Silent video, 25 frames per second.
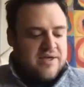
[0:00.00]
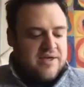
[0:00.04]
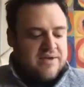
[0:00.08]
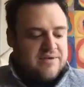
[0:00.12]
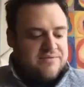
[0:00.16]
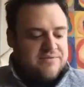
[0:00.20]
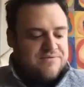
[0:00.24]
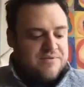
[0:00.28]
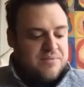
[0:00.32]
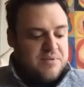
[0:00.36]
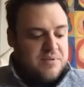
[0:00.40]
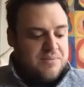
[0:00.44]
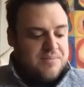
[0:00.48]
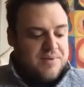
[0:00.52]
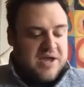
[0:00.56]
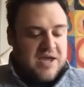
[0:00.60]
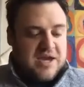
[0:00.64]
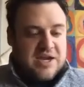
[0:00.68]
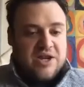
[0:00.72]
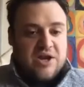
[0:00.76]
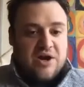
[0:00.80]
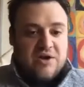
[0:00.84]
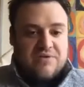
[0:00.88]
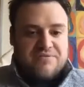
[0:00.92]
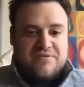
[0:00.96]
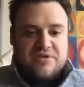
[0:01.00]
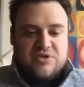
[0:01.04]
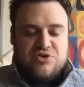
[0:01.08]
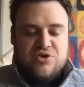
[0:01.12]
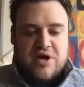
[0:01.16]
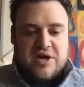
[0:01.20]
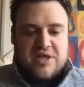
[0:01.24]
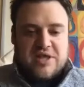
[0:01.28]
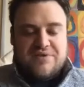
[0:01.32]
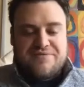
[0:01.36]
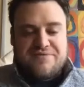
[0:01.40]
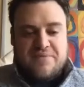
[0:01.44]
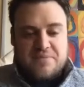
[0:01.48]
from the beginning,
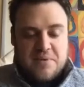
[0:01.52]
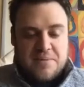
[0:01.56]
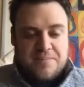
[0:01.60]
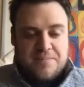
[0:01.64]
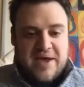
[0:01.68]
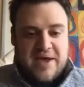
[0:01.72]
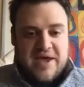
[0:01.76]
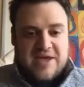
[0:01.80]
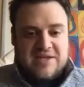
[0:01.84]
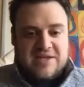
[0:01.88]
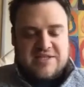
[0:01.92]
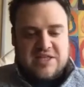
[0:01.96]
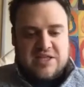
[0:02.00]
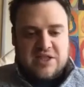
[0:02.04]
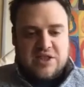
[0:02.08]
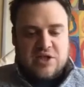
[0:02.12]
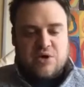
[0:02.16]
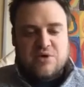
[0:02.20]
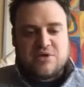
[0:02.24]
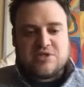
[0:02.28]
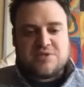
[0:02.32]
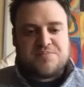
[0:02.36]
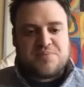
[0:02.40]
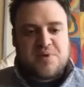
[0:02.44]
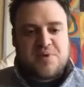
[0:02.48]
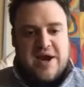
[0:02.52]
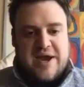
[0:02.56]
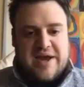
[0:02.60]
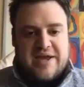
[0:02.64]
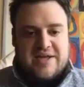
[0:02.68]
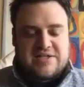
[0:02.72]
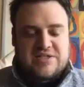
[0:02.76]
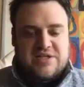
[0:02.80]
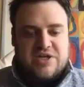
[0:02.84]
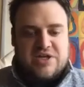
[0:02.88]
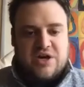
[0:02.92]
directly from the banks at the lowest price,